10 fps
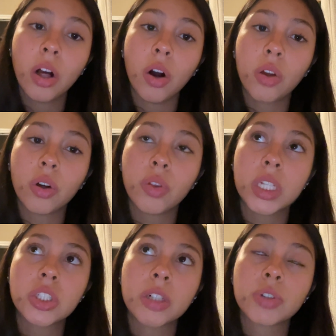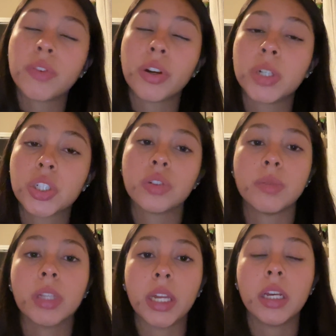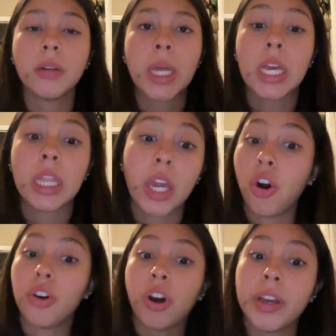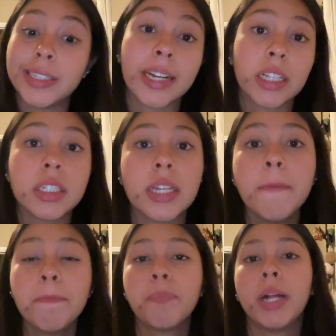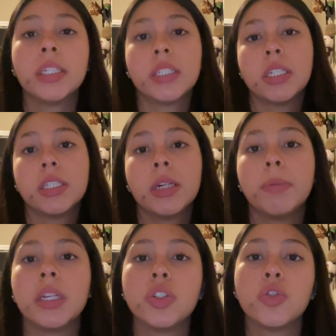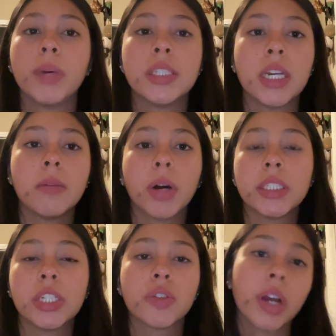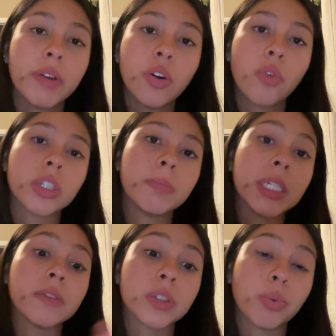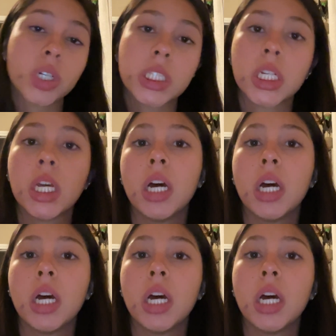Although these terms are very much closely related, they are not exactly the same. Balance is the ability to maintain the body's center of gravity over its base of support.